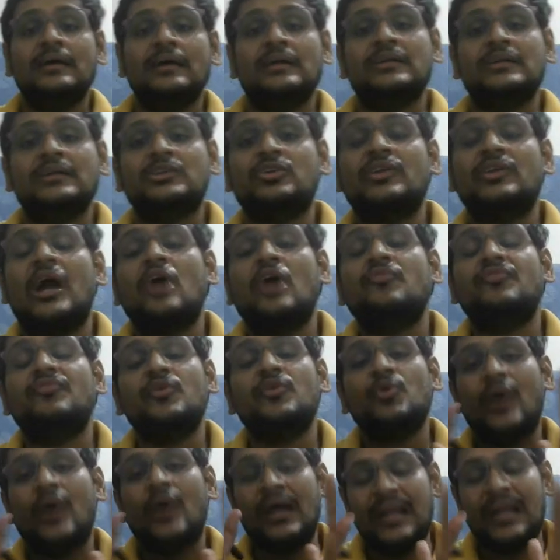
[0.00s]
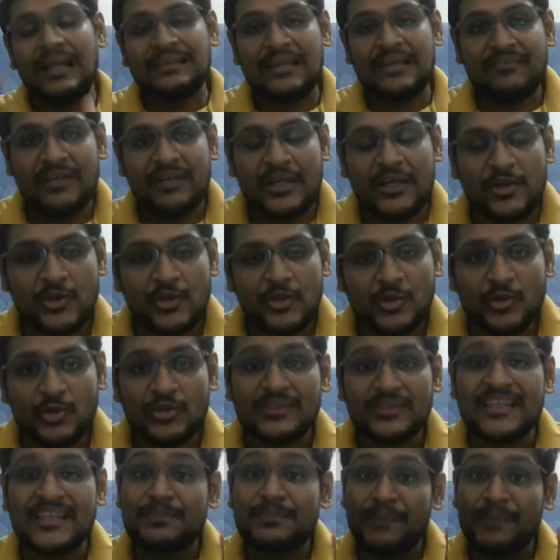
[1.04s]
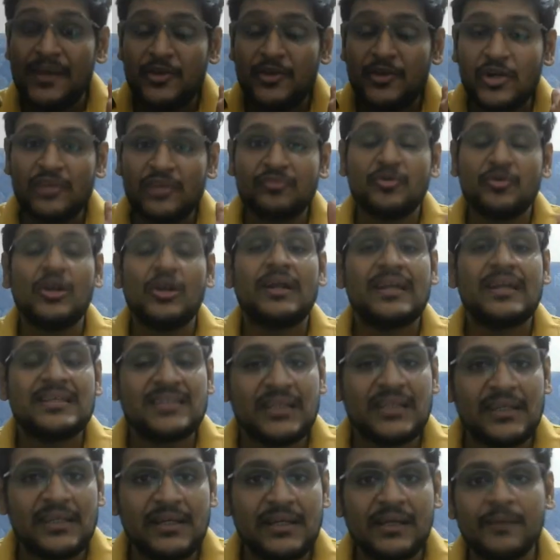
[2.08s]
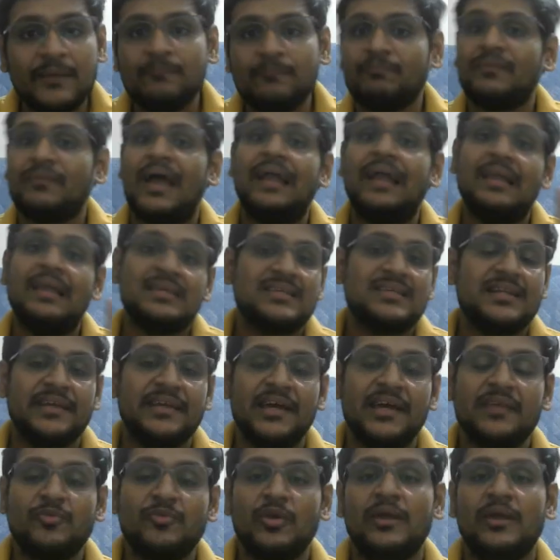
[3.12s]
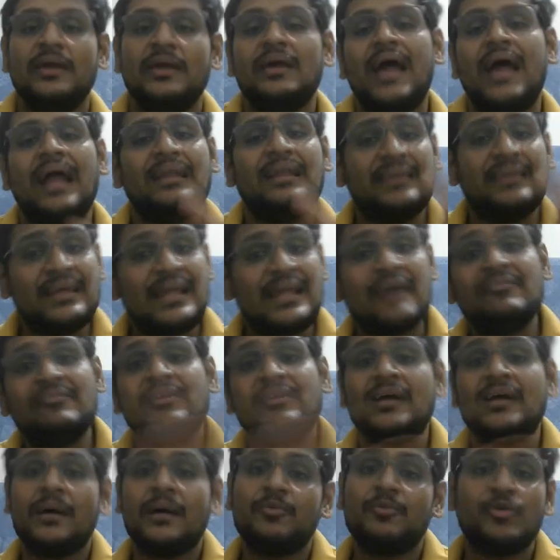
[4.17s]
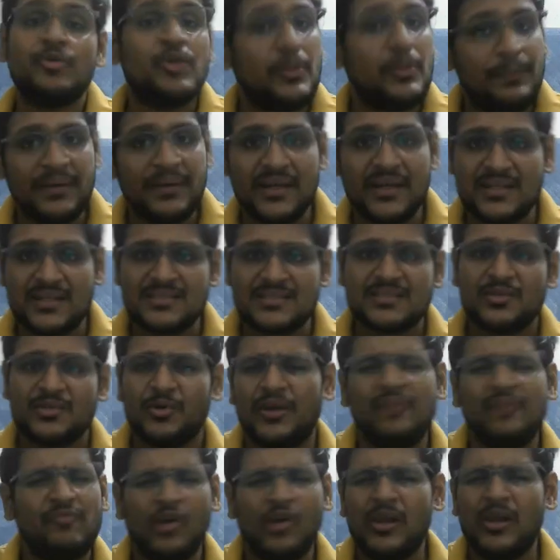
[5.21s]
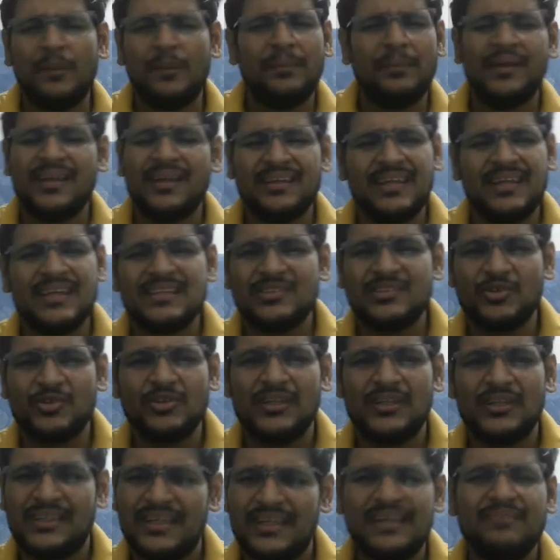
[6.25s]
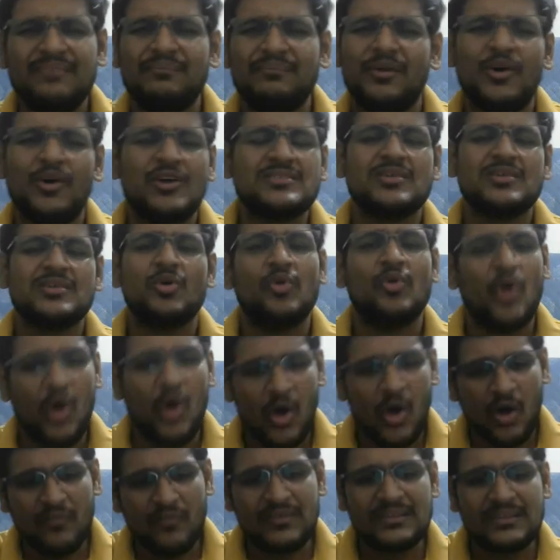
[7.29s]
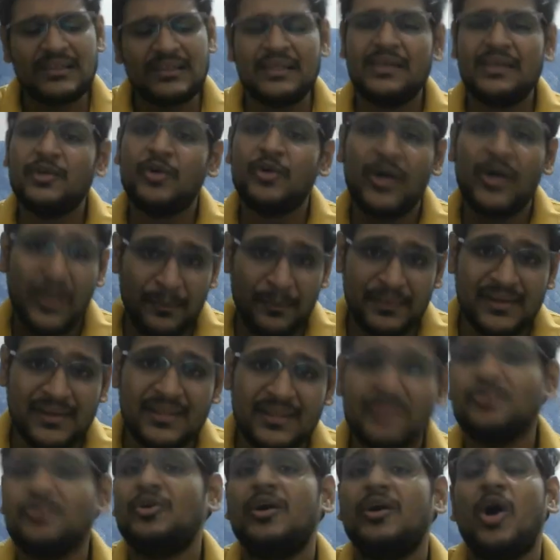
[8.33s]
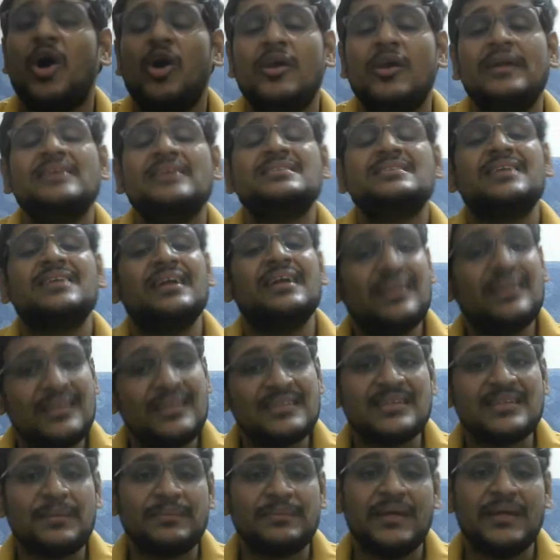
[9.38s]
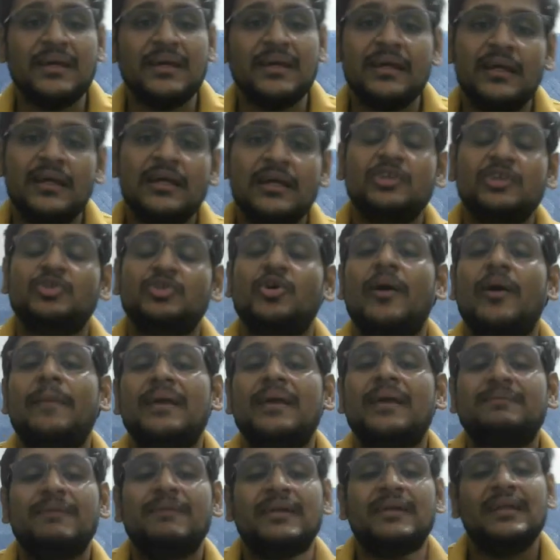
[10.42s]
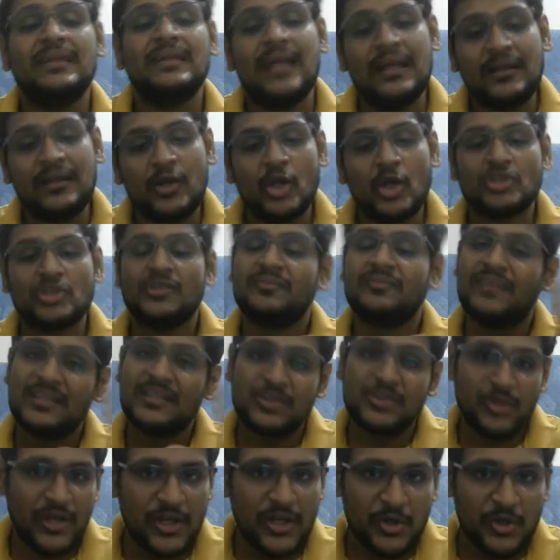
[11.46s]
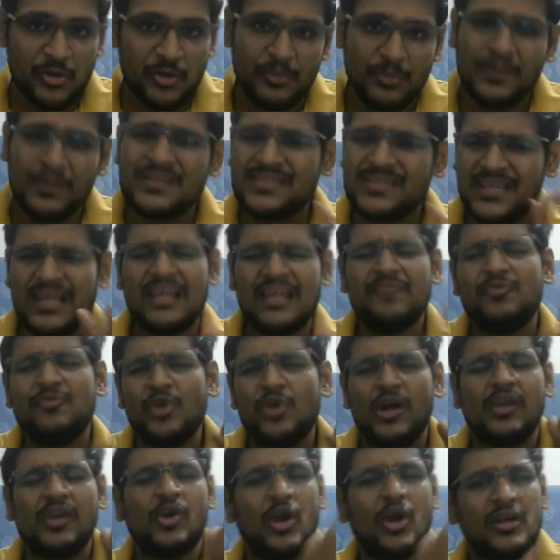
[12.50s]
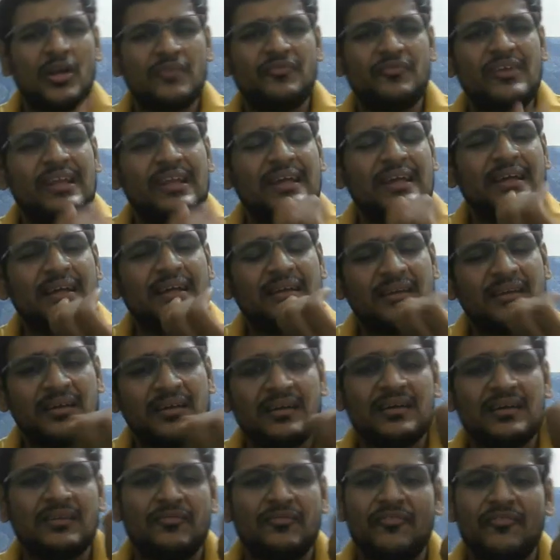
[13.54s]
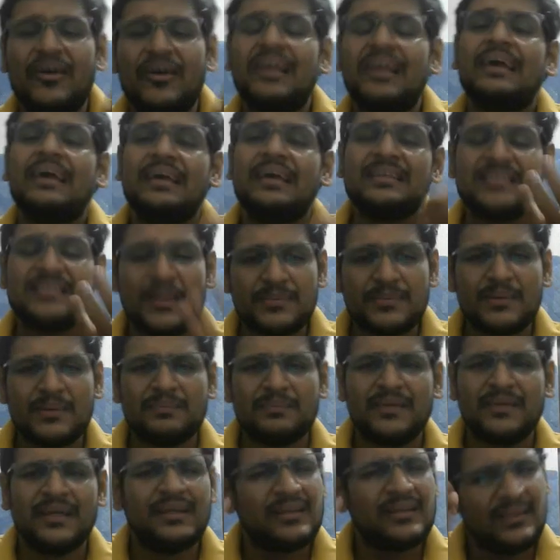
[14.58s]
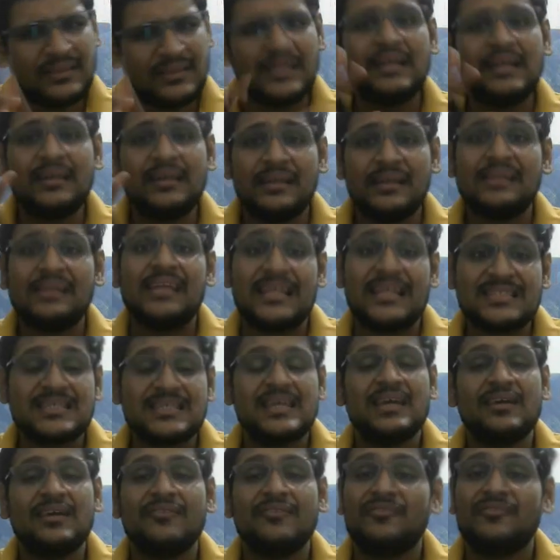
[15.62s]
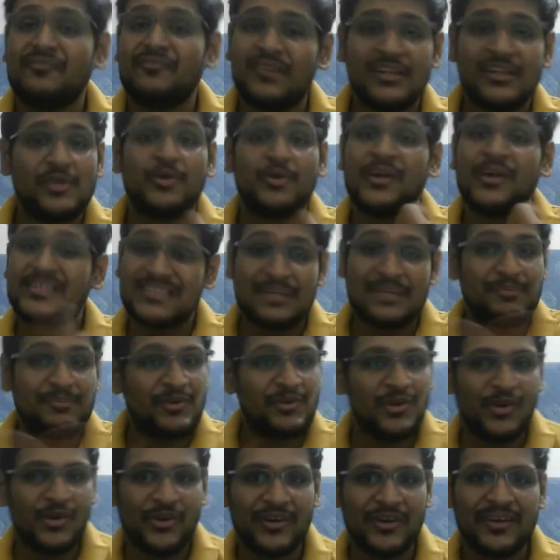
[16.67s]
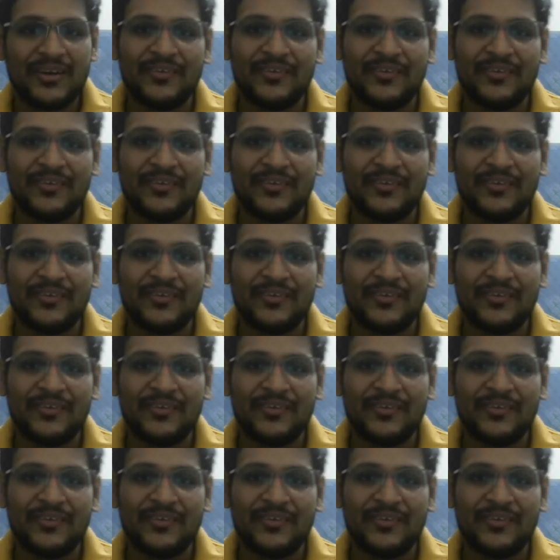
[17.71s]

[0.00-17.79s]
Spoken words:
So now few guidelines I will give you, just pay your full attention here and listen carefully, and then I will come to repeaters. Okay, for repeater there is no nothing, because obviously you are repeater, you have already studied this subject, so I'm expecting that lots of things you can do. But still, if you are not feeling well in some subject, then let's see whether you can skip it or not.